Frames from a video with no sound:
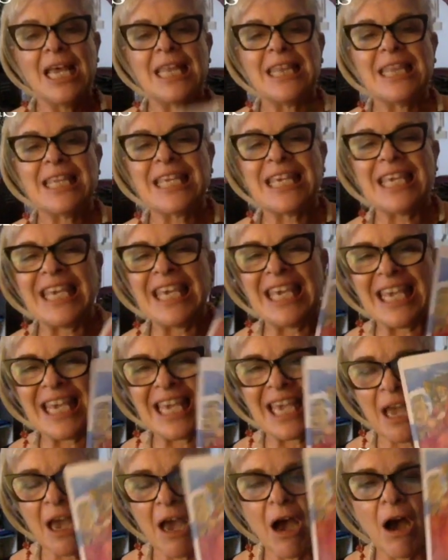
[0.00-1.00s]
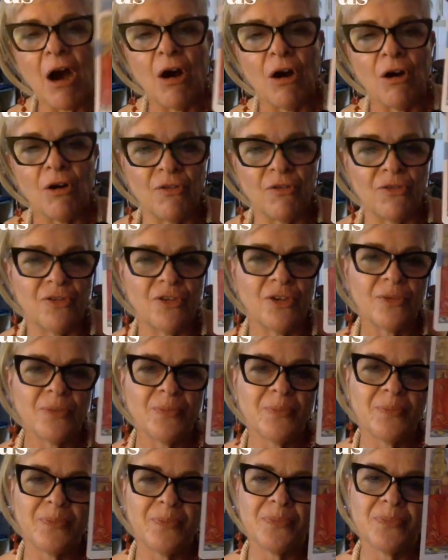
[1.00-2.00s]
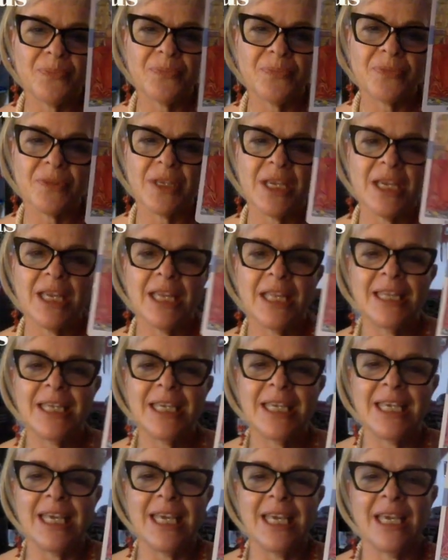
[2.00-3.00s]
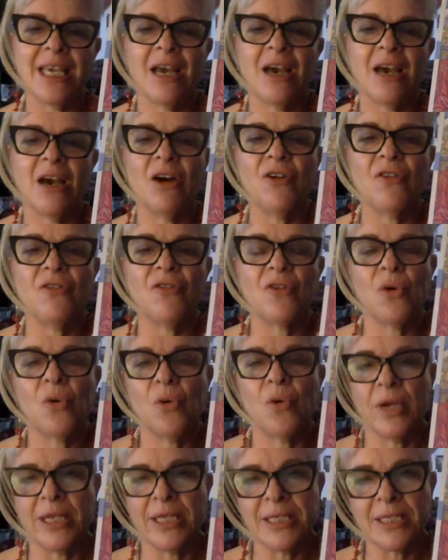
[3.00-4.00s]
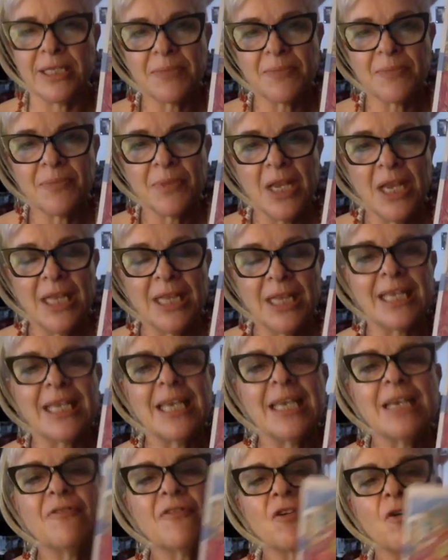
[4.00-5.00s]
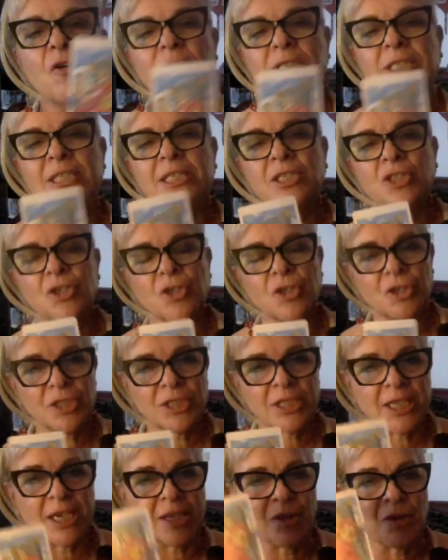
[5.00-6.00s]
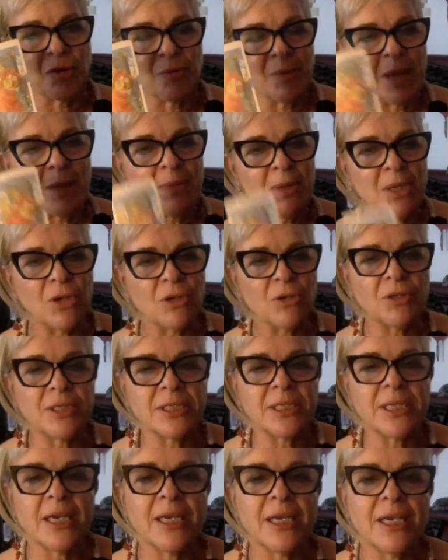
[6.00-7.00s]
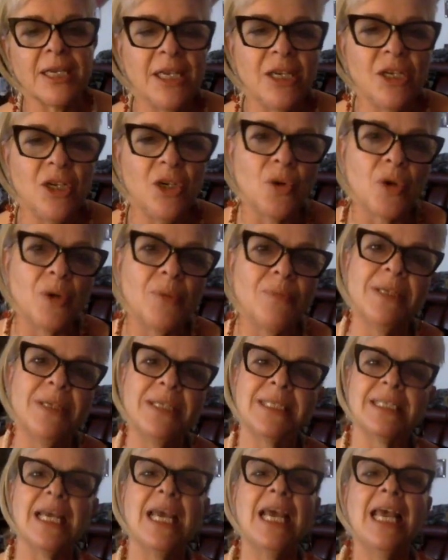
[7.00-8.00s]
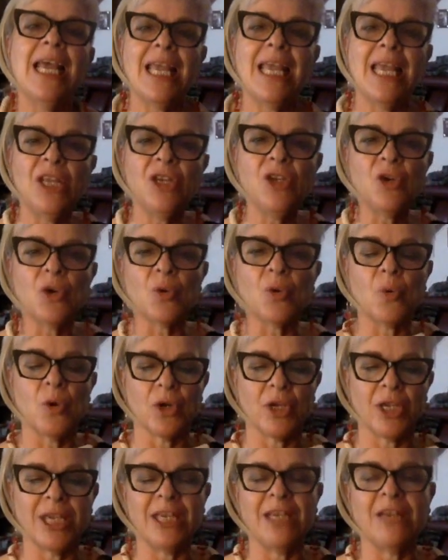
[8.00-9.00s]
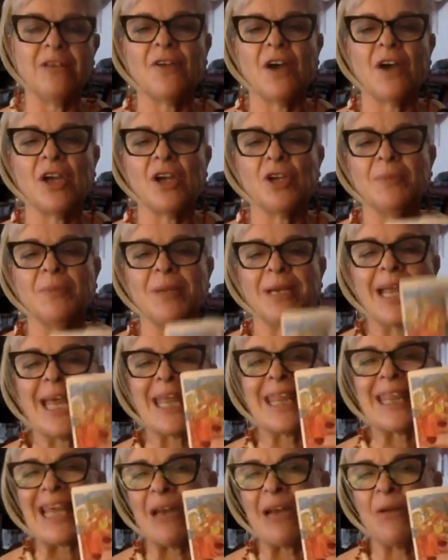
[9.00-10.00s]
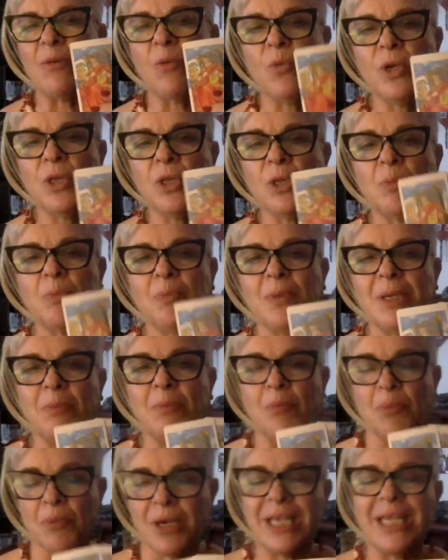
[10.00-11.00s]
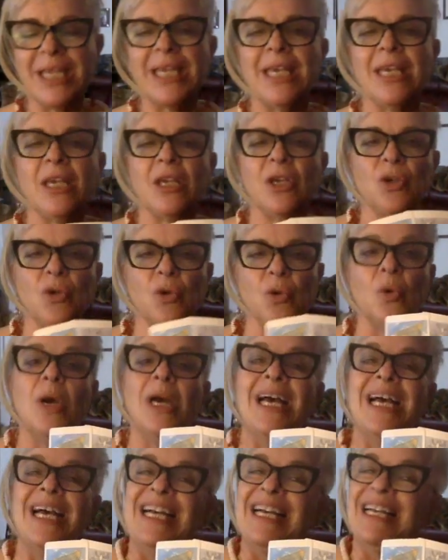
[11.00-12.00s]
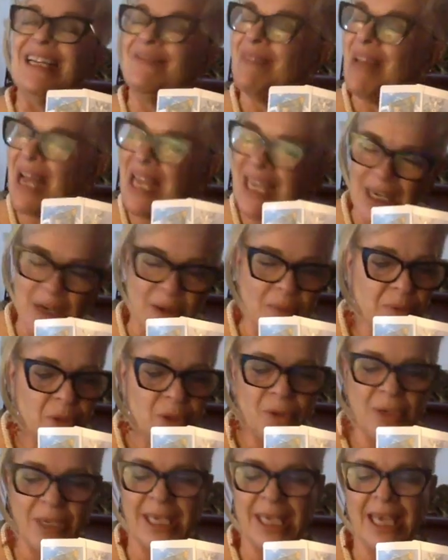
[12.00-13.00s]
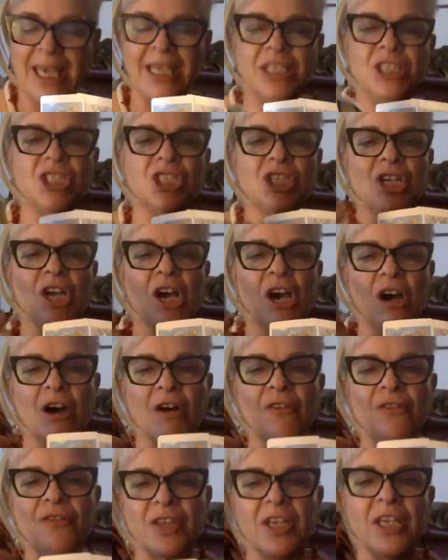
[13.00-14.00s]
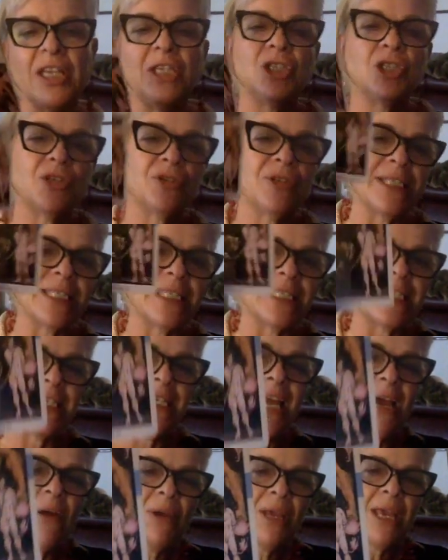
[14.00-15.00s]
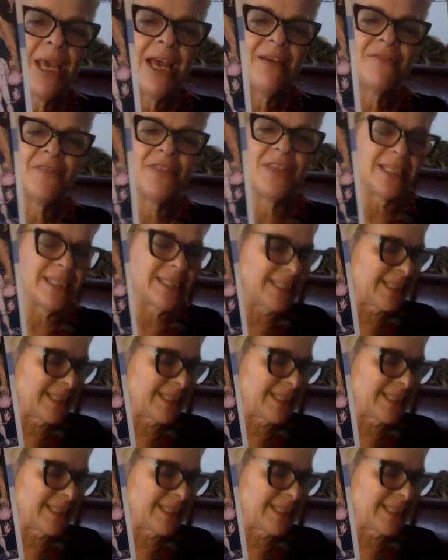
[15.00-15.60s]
the king of the king of coins. The king of coins is an earth sign. There may be an earth sign in your midst, in your working environment that will be bringing you communication of interest. Now we have this